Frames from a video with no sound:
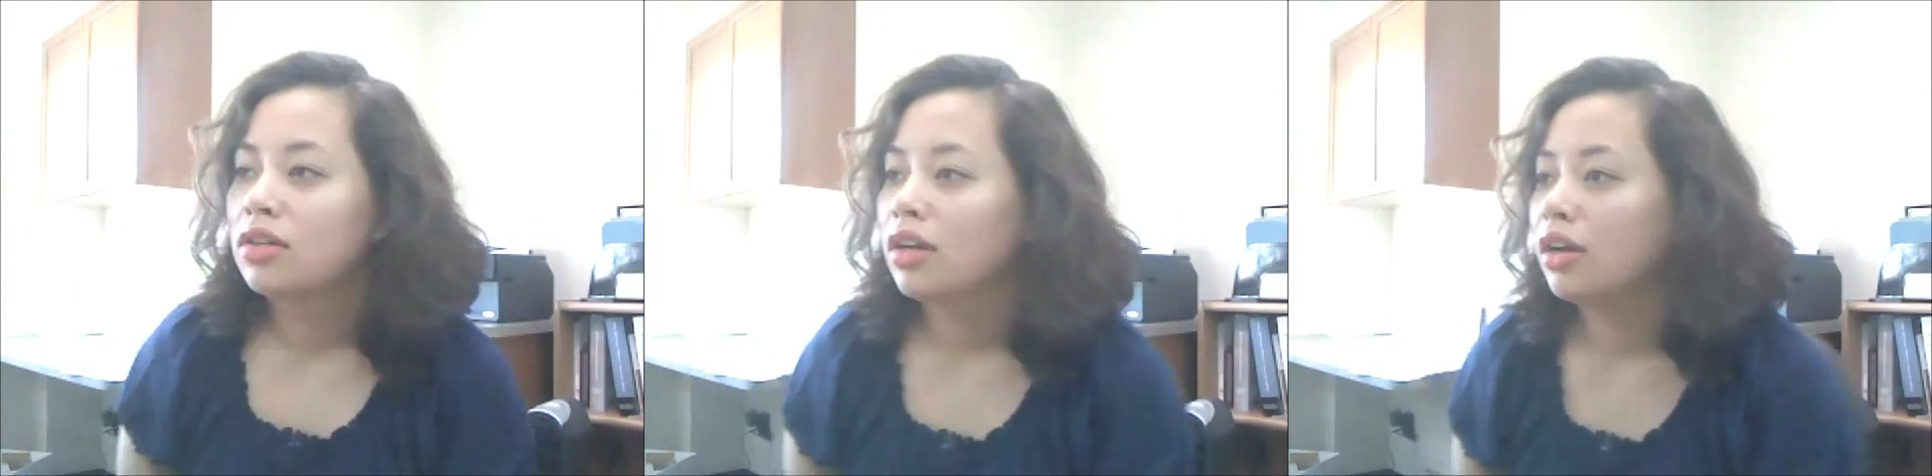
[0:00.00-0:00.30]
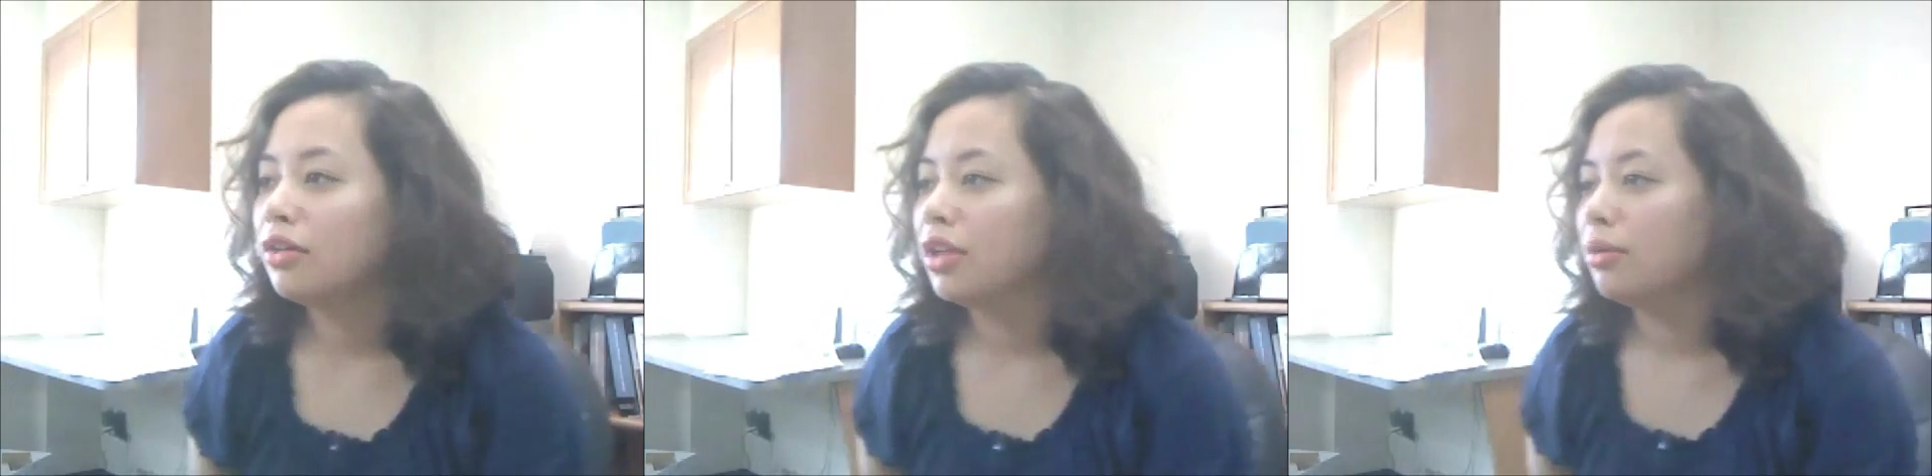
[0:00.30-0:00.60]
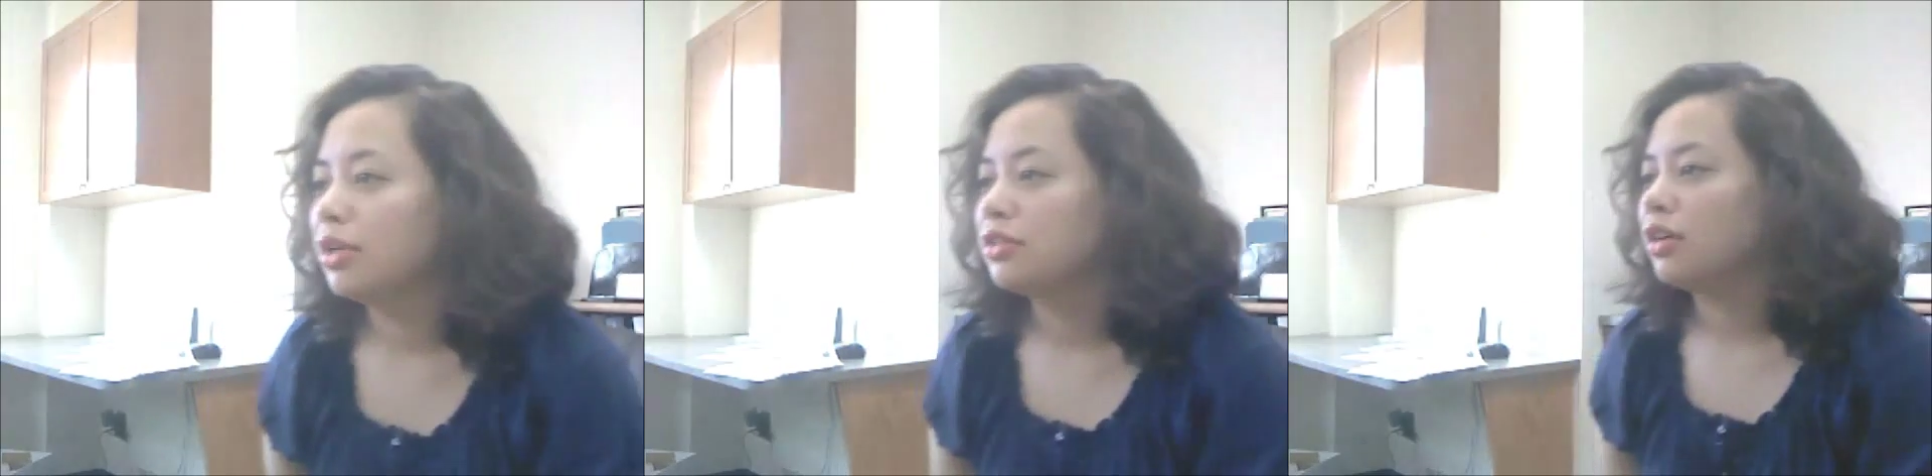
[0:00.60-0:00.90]
I really
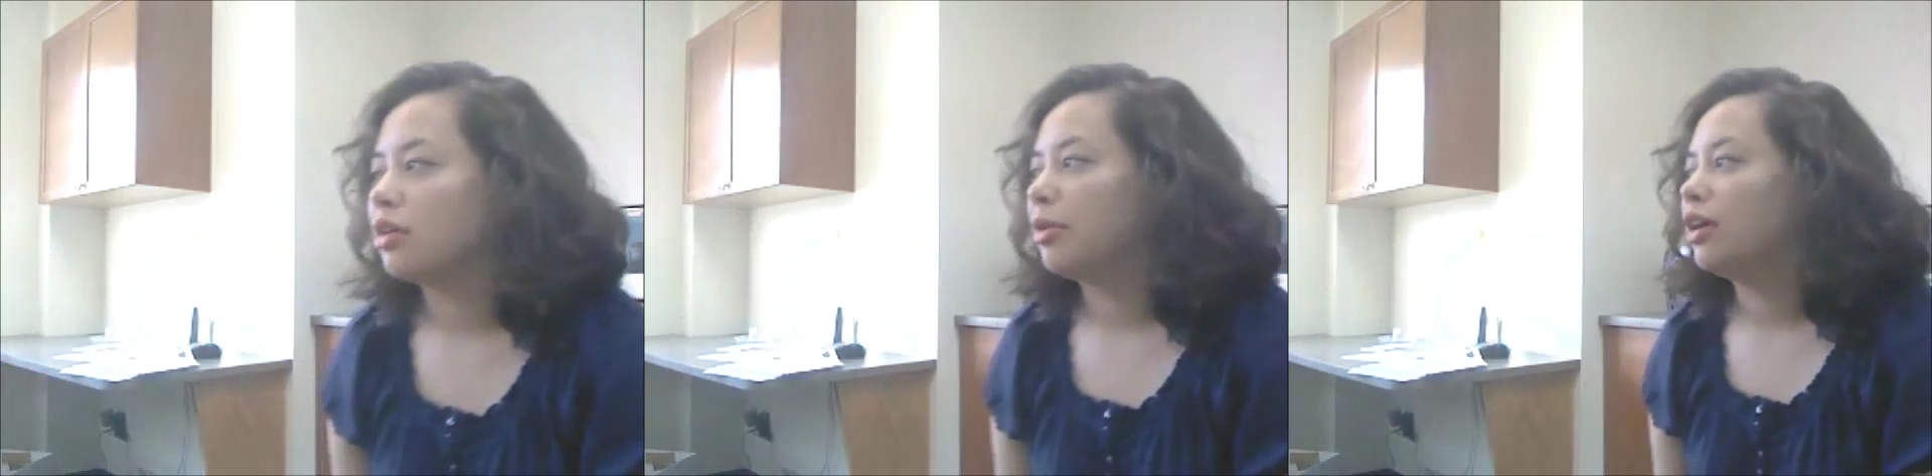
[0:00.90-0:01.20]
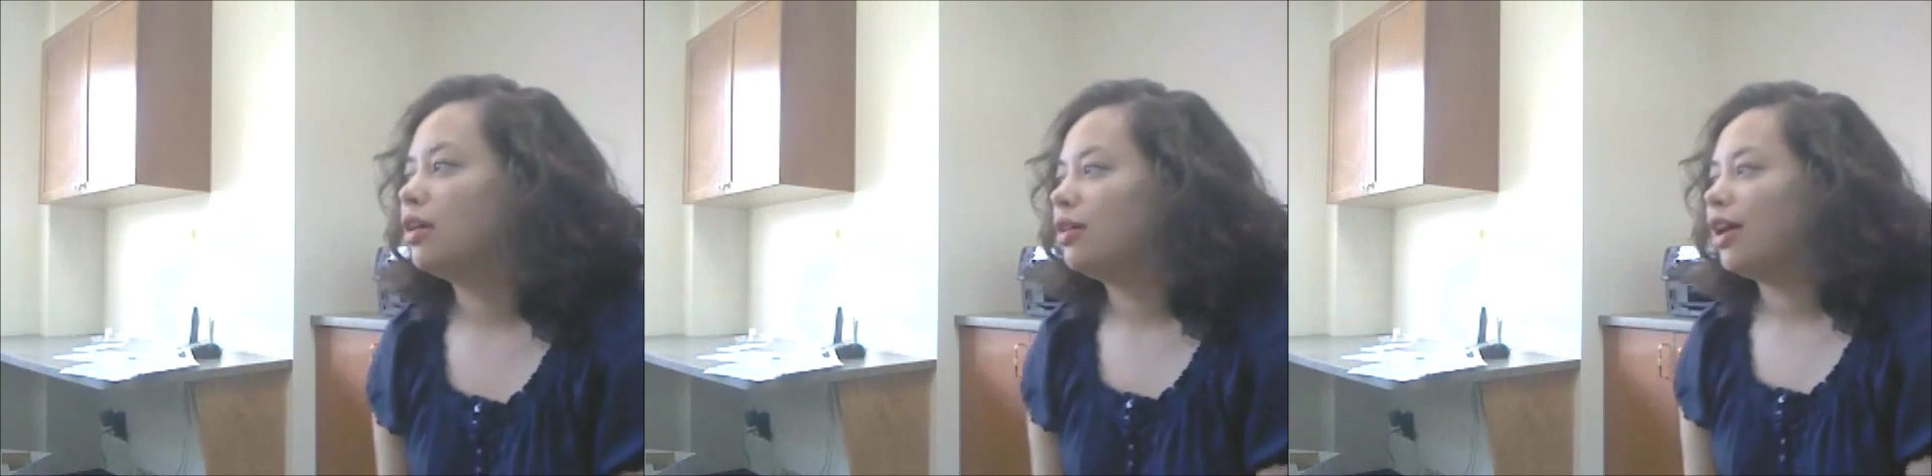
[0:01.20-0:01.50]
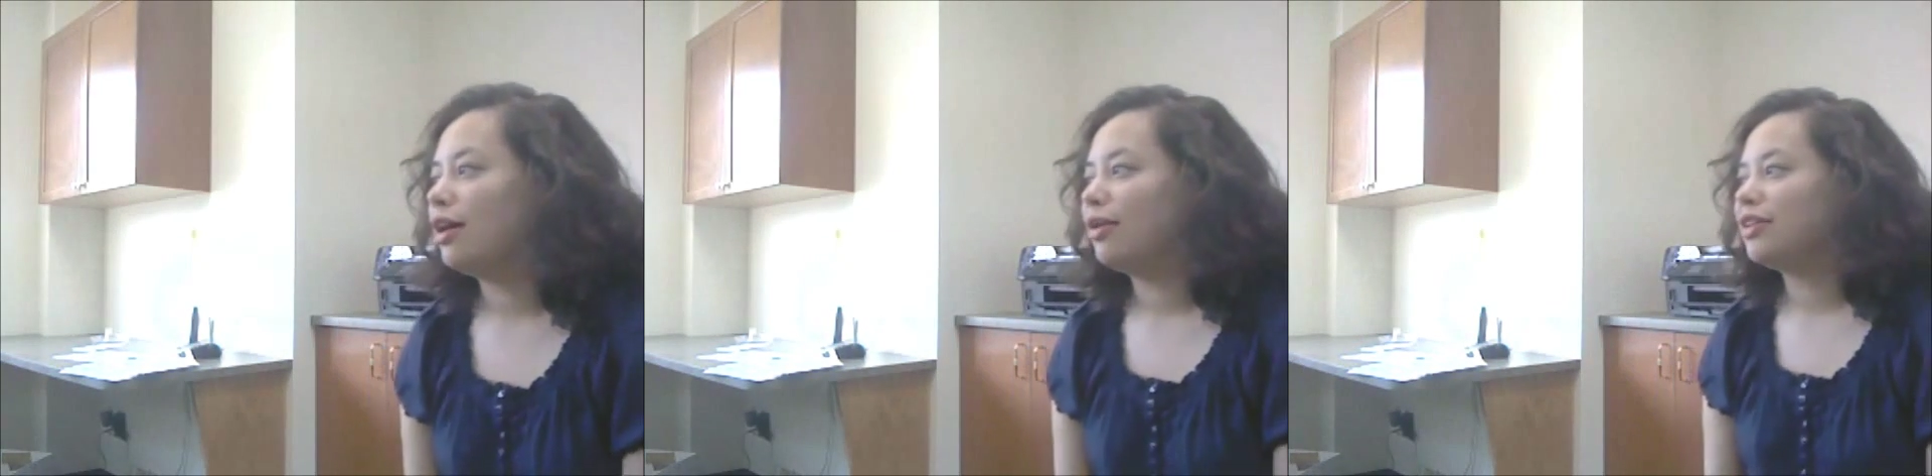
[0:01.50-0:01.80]
want to talk about
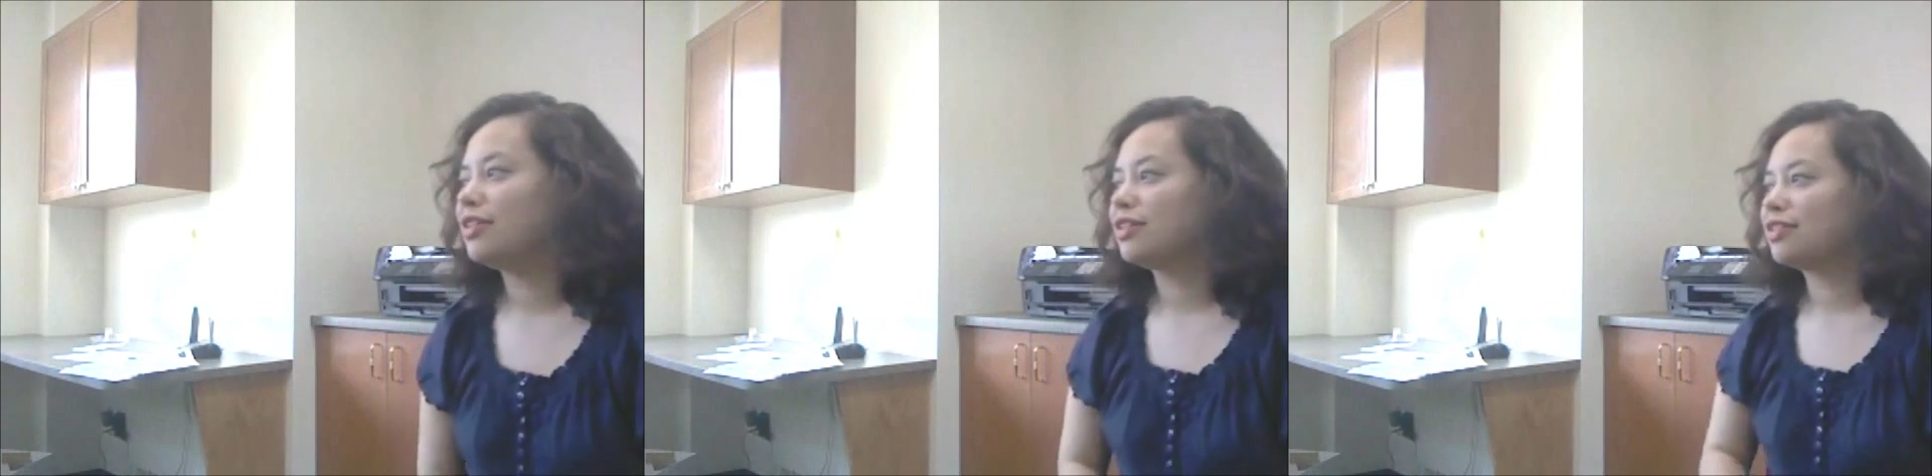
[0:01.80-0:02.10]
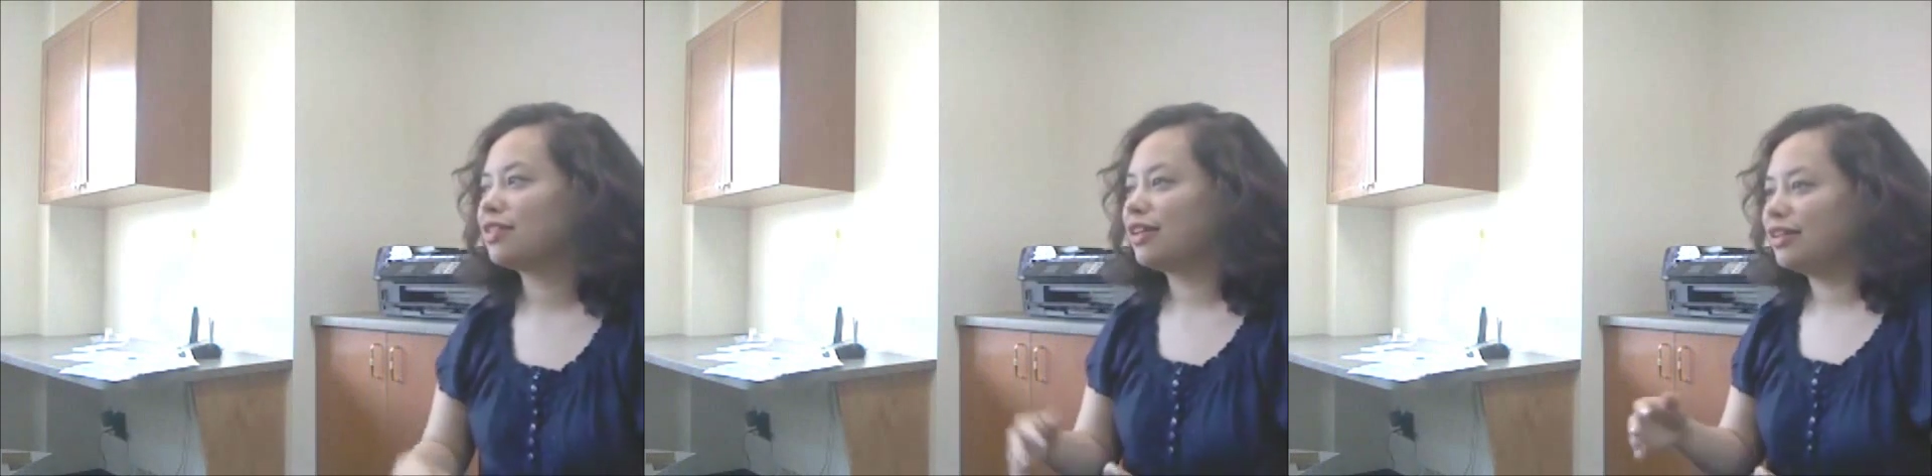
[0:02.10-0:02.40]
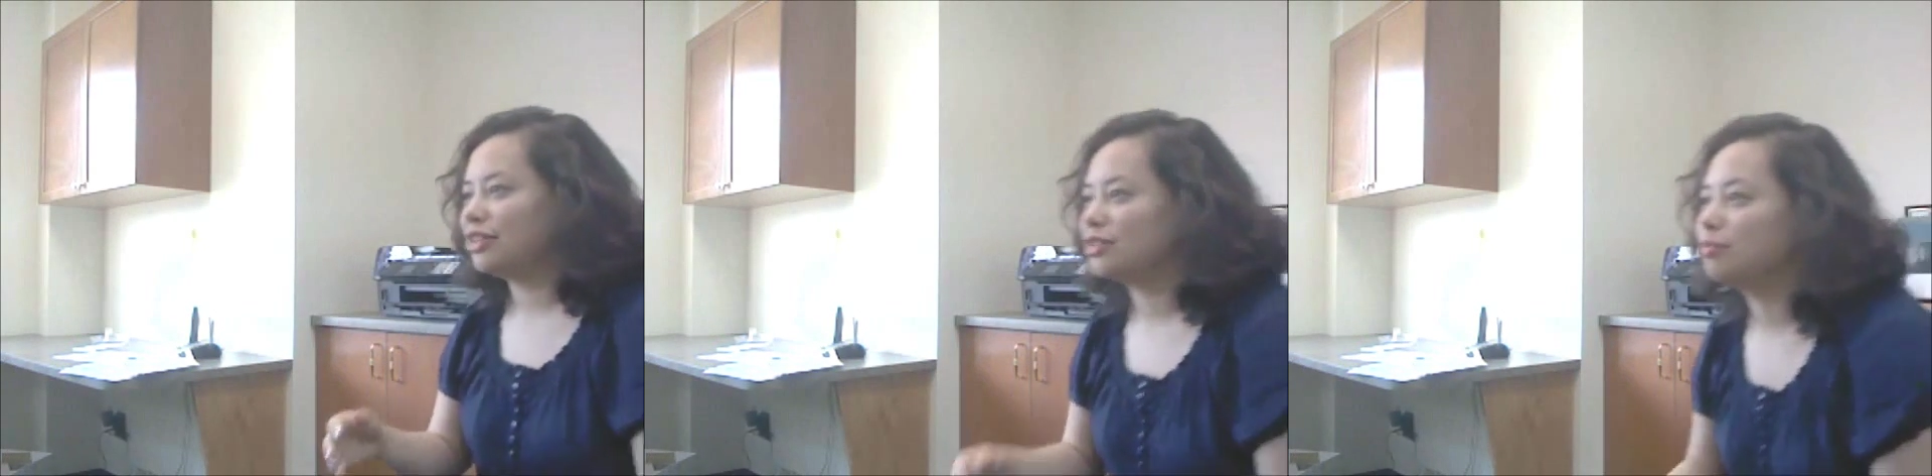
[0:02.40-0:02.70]
how I just got this